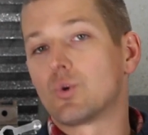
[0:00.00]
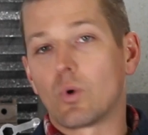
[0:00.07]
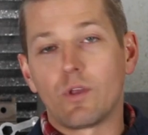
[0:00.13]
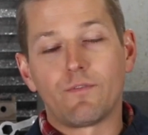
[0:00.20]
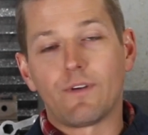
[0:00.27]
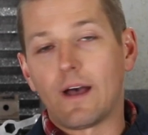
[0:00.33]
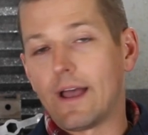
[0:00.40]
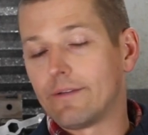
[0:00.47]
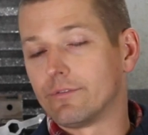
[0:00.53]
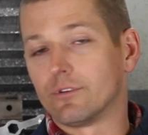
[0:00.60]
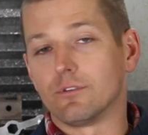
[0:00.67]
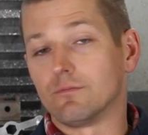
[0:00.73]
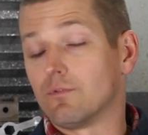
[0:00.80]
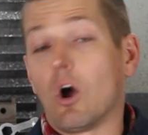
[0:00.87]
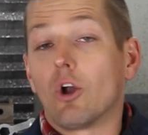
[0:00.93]
twenty-five
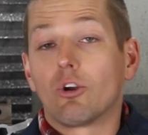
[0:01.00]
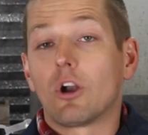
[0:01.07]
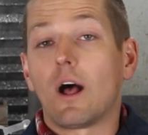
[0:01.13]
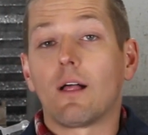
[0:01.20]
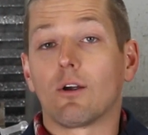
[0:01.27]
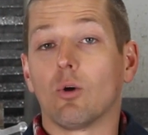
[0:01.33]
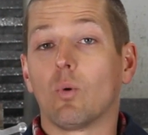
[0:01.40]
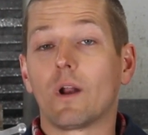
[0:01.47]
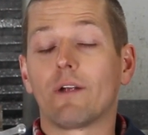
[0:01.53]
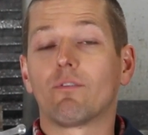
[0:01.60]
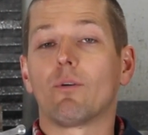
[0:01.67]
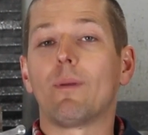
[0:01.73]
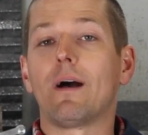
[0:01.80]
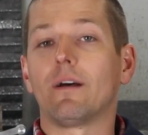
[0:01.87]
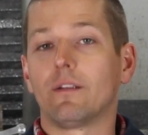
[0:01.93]
dollars or one hundred dollars or
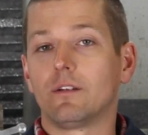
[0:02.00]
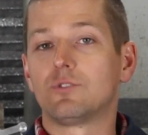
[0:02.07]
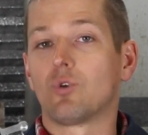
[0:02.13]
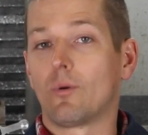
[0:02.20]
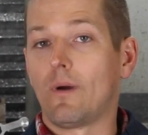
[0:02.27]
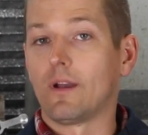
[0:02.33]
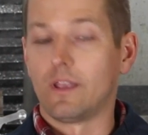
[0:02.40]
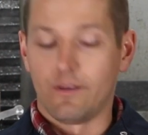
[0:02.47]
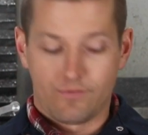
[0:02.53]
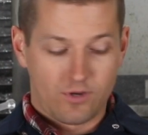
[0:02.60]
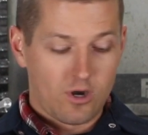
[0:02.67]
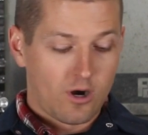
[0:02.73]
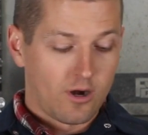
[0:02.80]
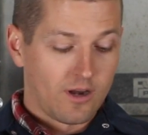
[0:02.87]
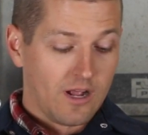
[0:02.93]
whatever amount Tormach gift
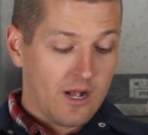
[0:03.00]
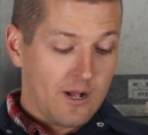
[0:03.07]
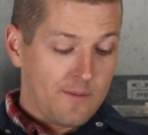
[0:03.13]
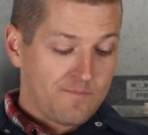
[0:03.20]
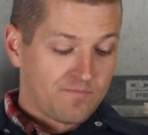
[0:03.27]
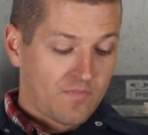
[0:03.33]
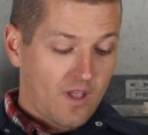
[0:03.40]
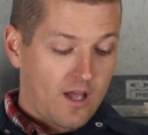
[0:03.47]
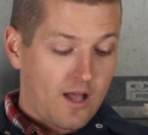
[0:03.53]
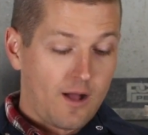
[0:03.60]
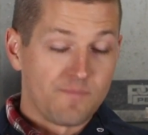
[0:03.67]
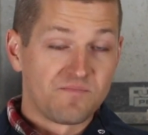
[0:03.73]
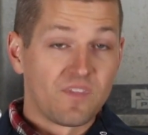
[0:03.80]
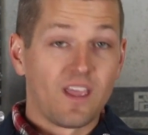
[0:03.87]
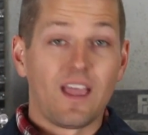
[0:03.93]
card.
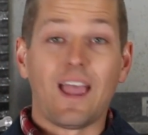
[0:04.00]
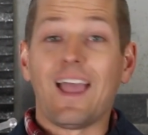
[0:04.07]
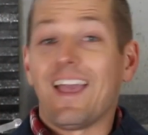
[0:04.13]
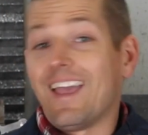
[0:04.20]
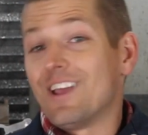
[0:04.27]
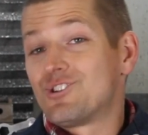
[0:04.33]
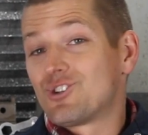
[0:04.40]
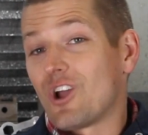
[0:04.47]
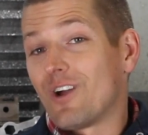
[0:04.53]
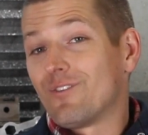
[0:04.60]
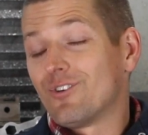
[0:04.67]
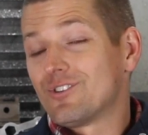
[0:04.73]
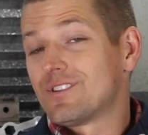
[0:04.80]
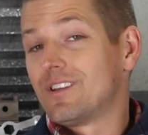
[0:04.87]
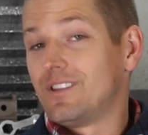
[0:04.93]
Um, hitch
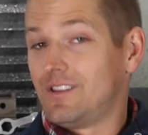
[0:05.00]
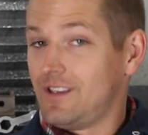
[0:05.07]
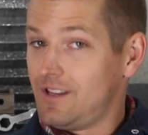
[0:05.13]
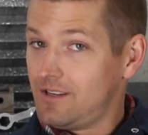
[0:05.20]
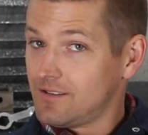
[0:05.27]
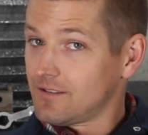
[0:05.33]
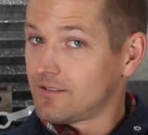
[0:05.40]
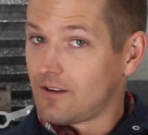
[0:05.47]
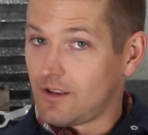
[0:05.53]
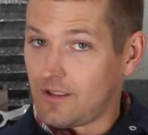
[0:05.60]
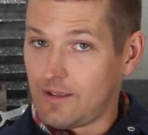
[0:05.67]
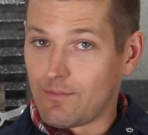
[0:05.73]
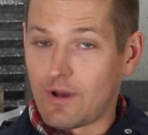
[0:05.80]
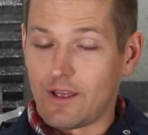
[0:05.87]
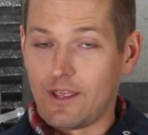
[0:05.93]
covers, these
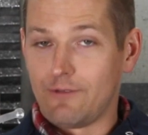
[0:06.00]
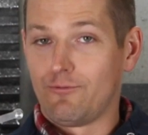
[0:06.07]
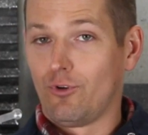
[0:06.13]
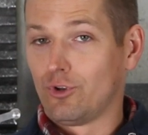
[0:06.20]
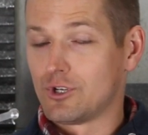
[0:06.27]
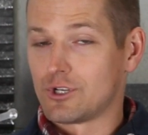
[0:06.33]
in my in full